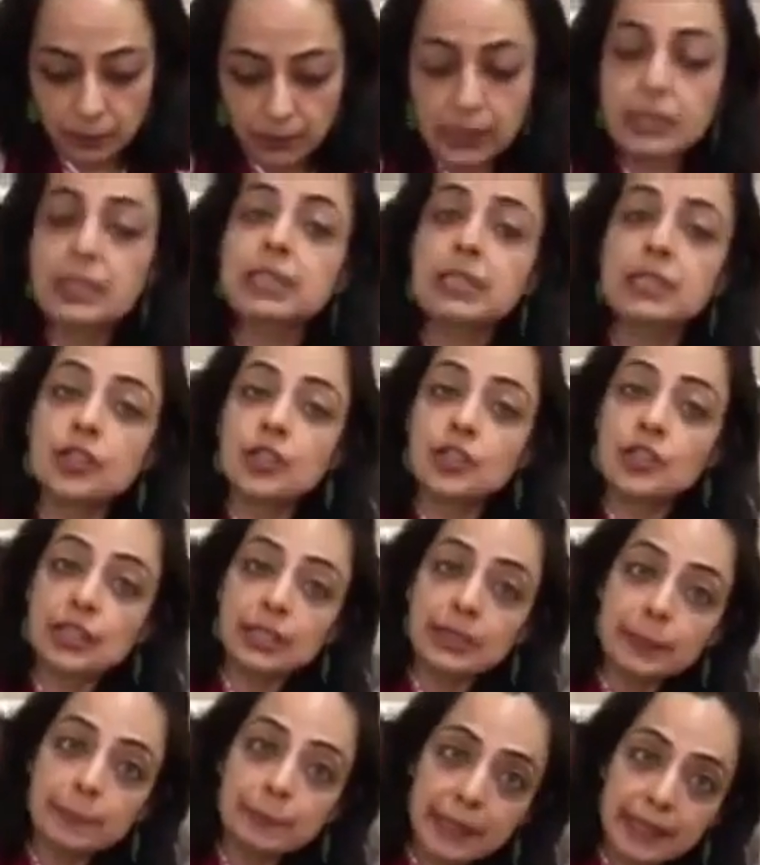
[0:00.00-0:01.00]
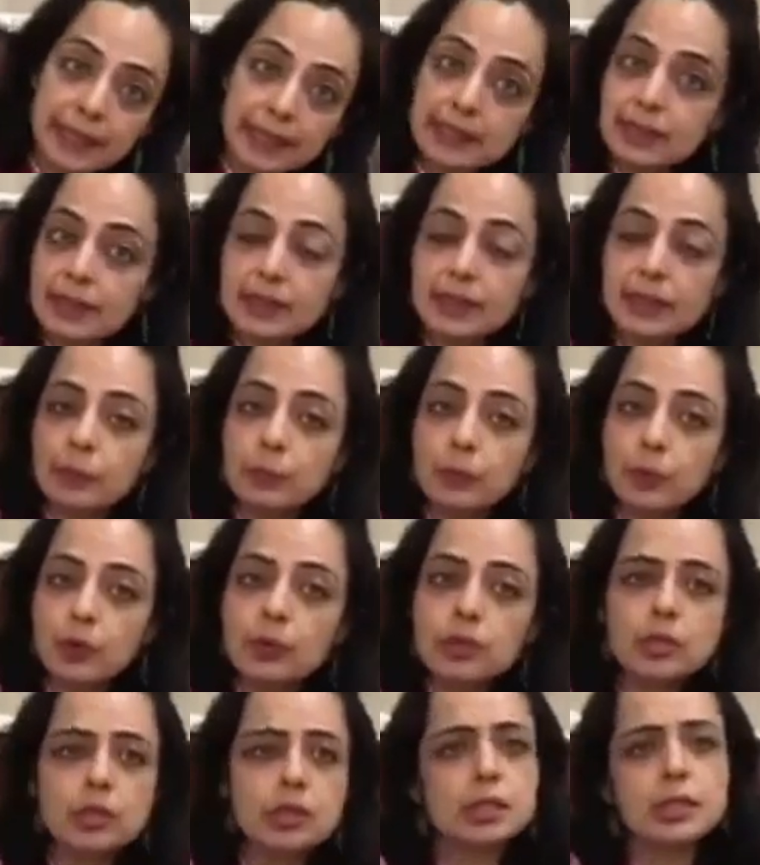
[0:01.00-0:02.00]
It's surgically placed in the
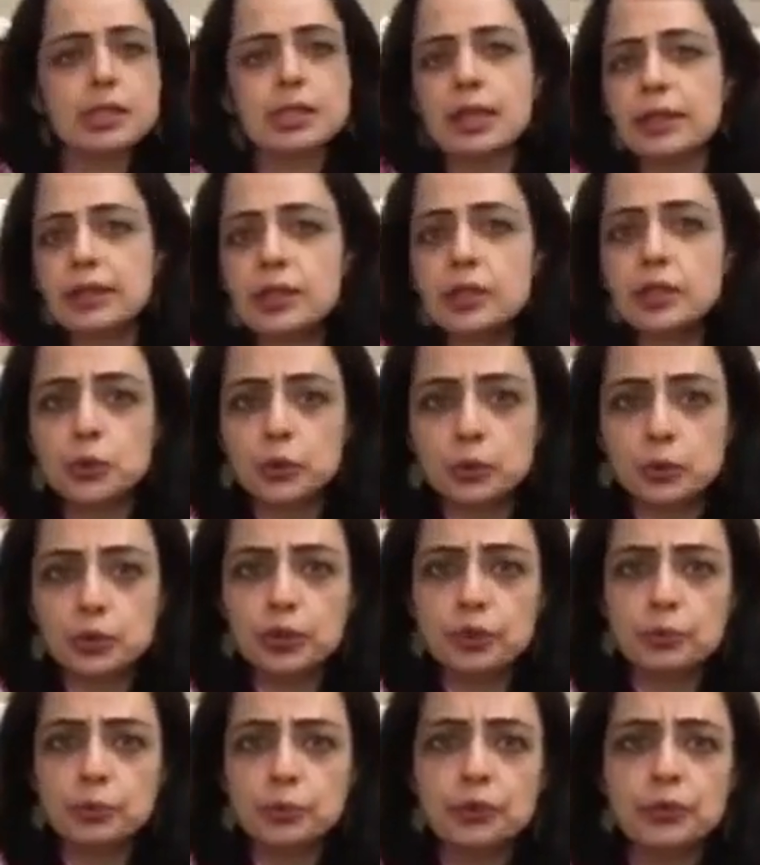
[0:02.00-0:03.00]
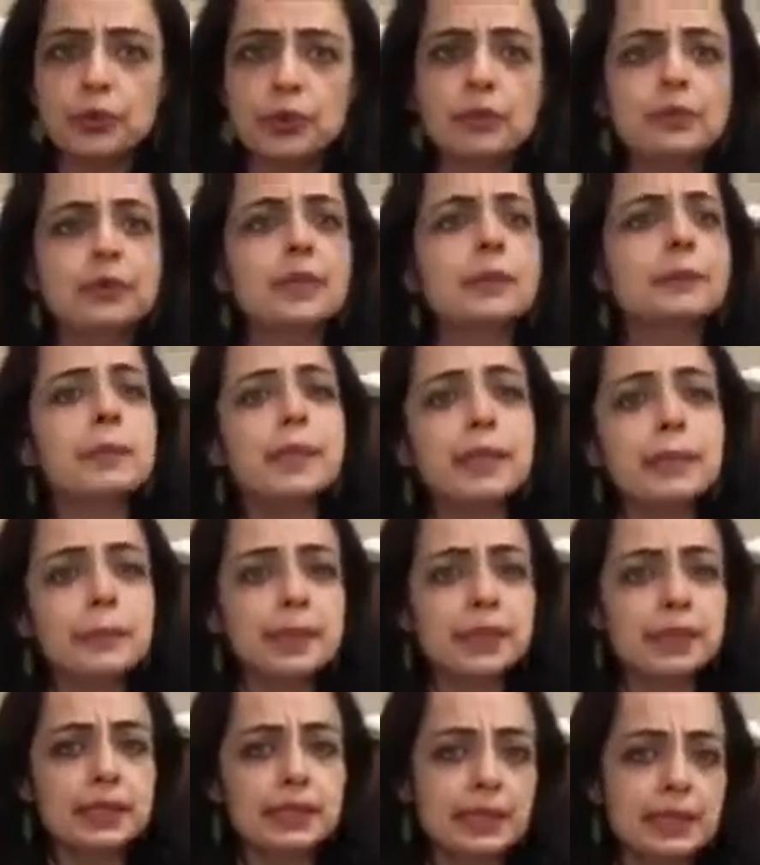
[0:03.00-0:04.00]
bone just like a tooth removal with
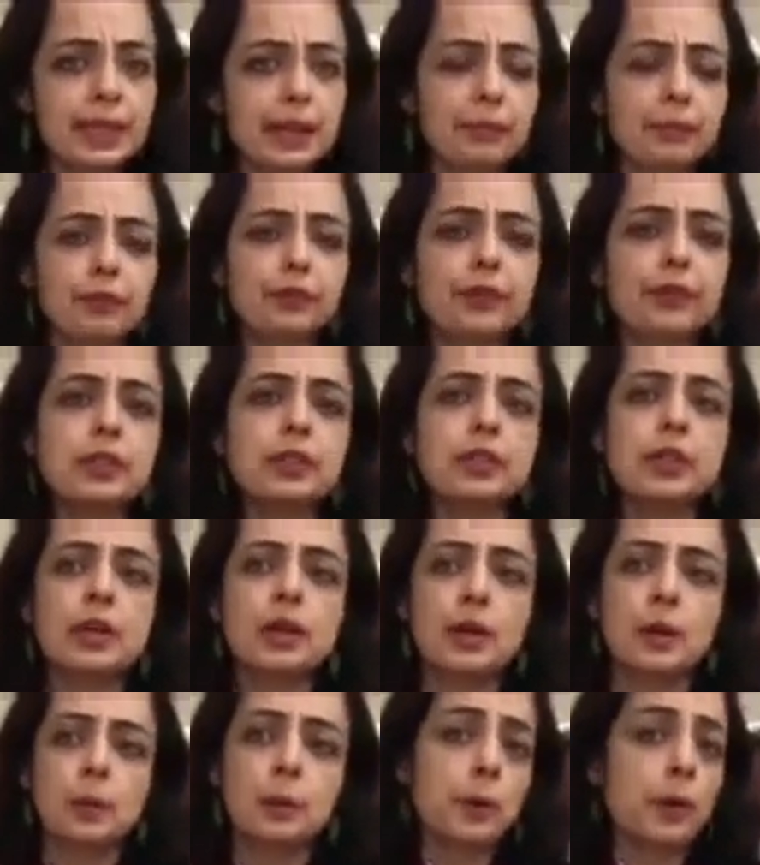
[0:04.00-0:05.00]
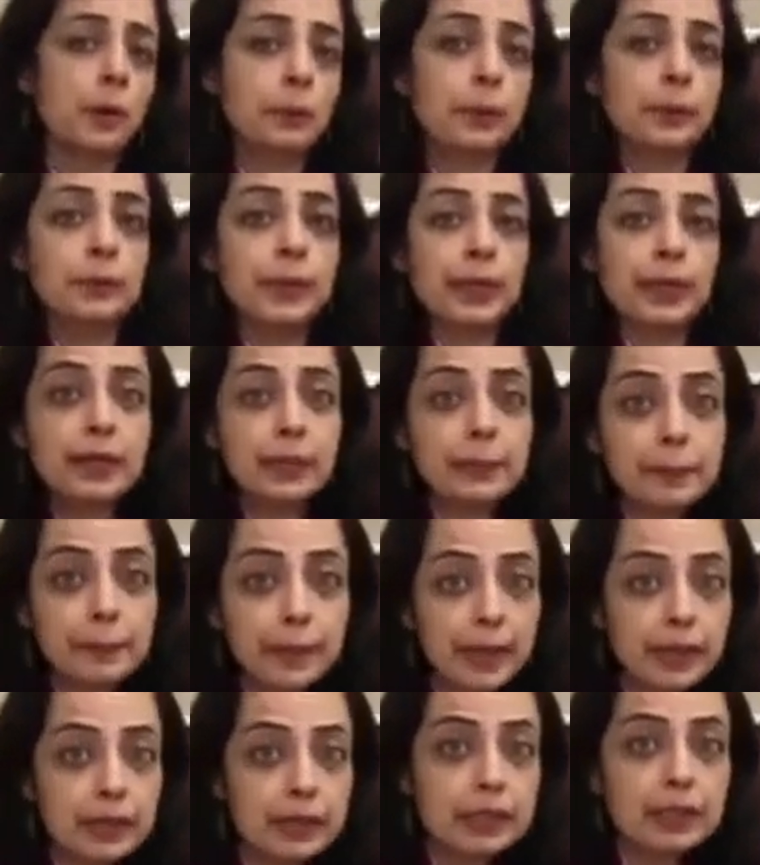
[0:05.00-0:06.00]
minimal discomfort. Probably when an
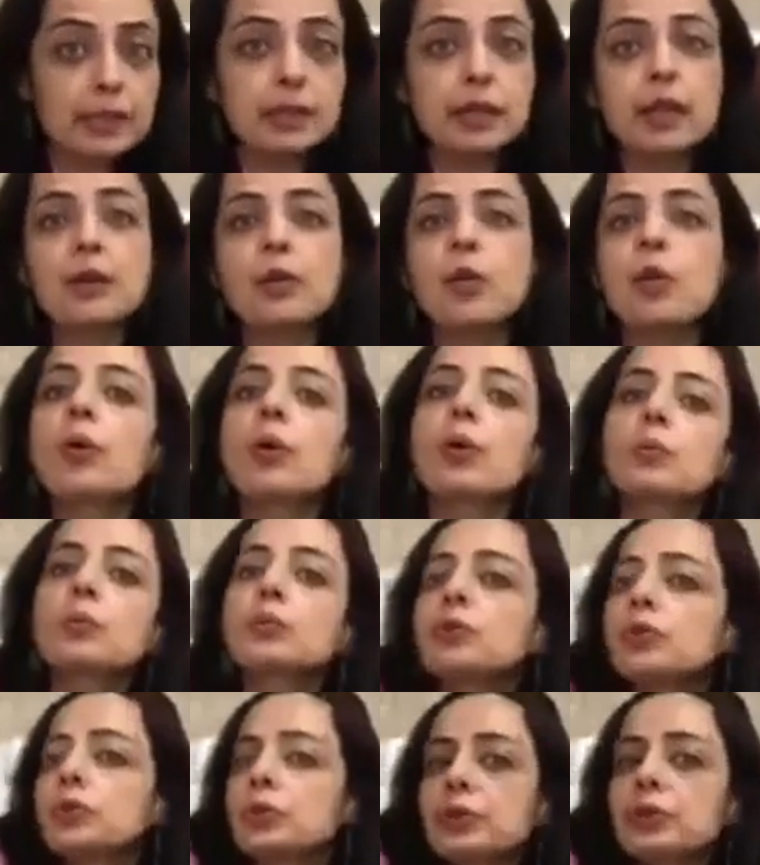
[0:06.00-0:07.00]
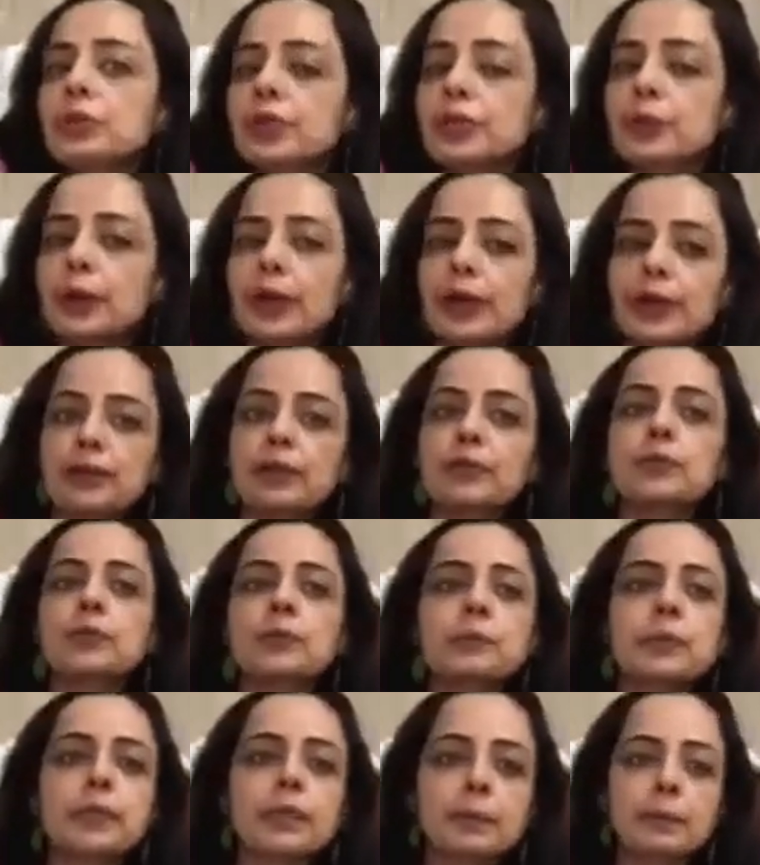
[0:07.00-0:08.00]
implant is done, all you would require
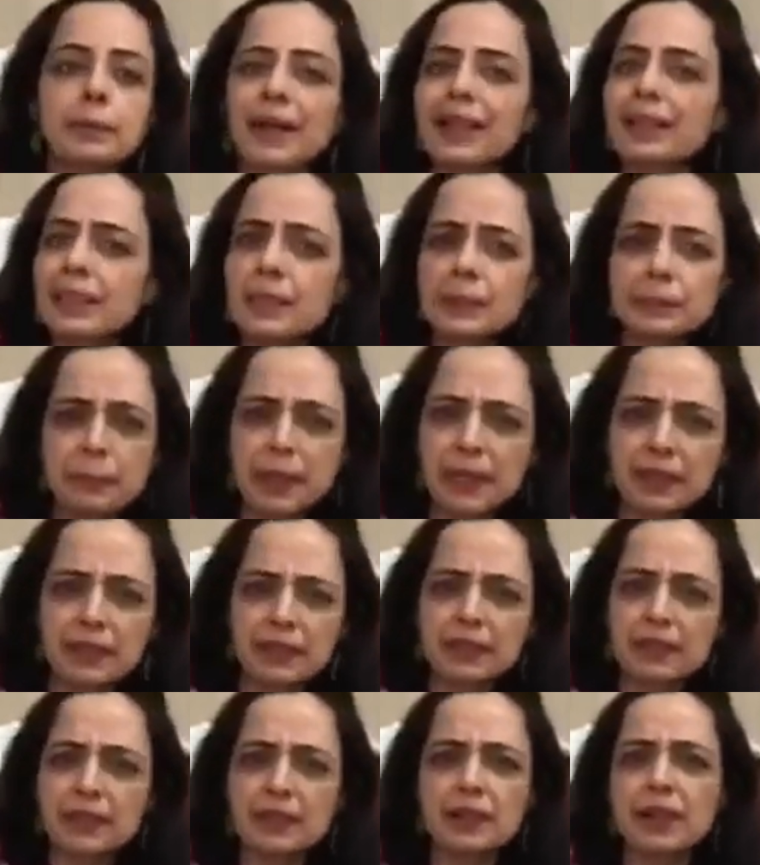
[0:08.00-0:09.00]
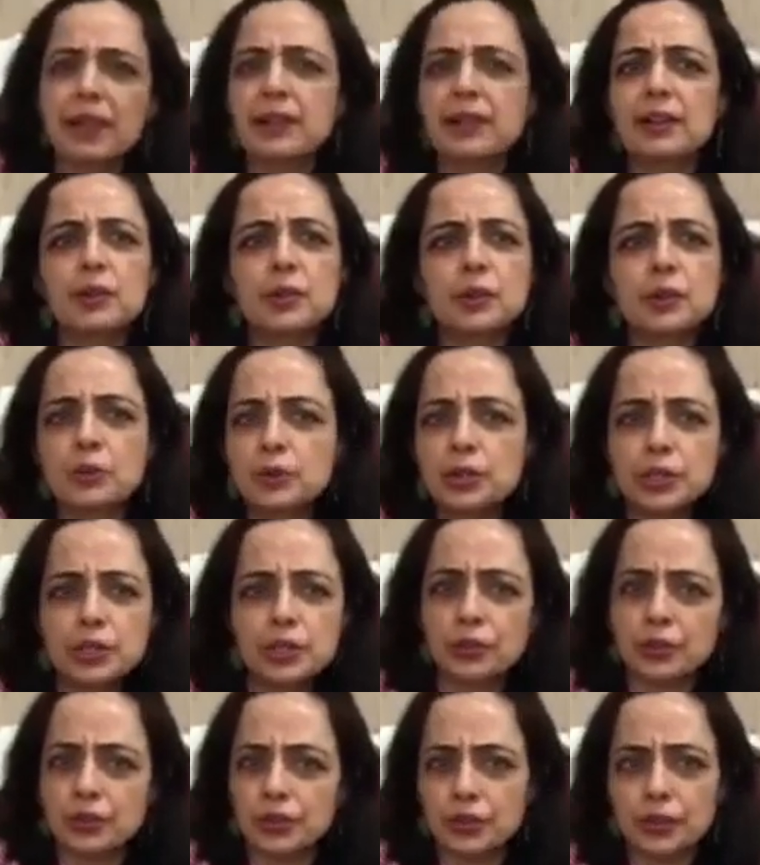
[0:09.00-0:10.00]
would be a mild painkiller like a
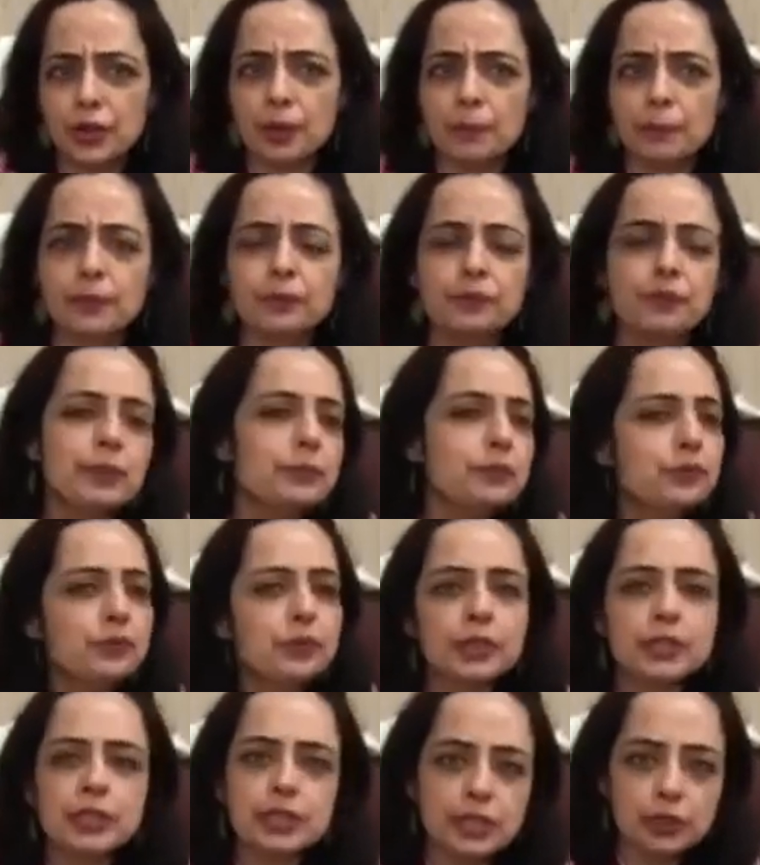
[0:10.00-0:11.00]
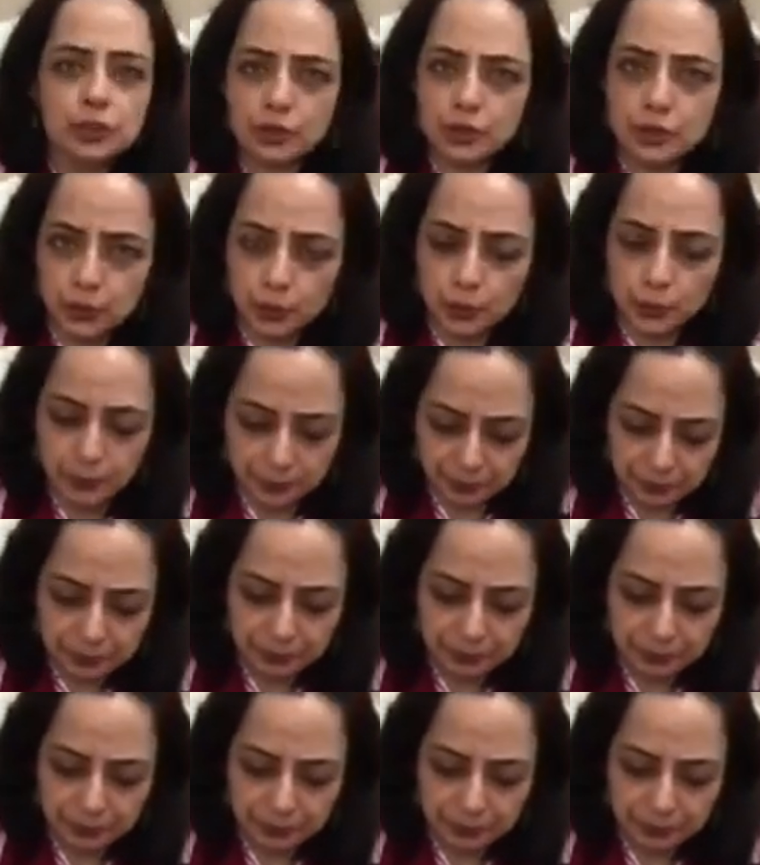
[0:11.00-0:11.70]
Crocin or a Combiflam for a day or so.